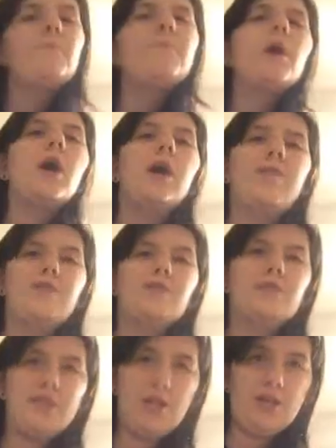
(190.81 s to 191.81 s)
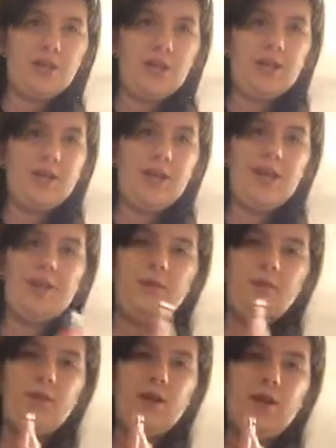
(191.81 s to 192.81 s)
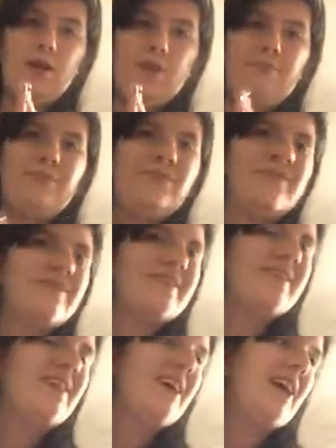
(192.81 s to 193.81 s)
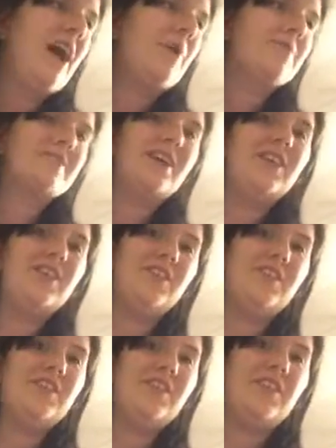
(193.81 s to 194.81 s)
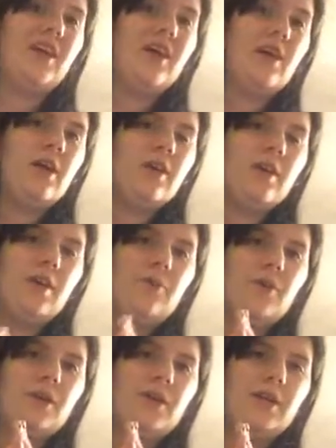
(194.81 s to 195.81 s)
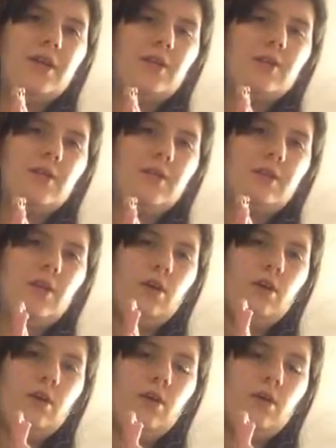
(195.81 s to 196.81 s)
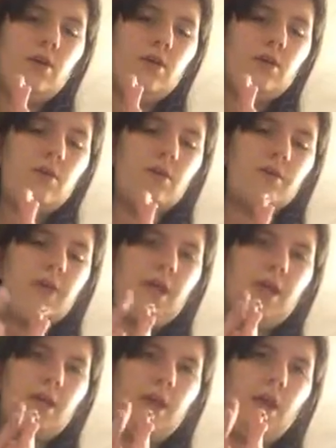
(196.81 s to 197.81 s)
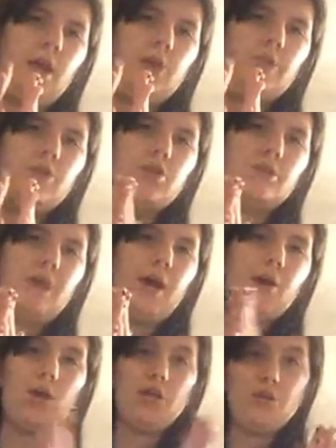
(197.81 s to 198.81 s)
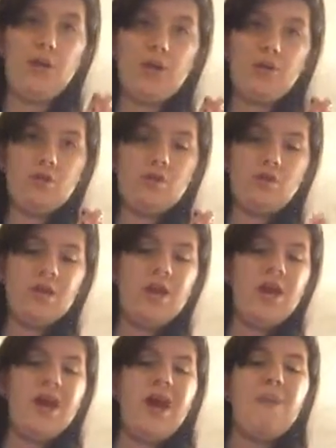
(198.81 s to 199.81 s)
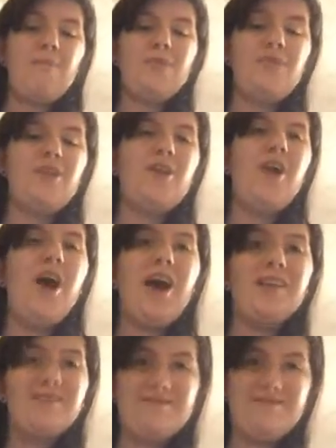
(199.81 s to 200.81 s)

But I was scared that they were gonna. I was scared that they were gonna take, like, push back graduation, but they're not.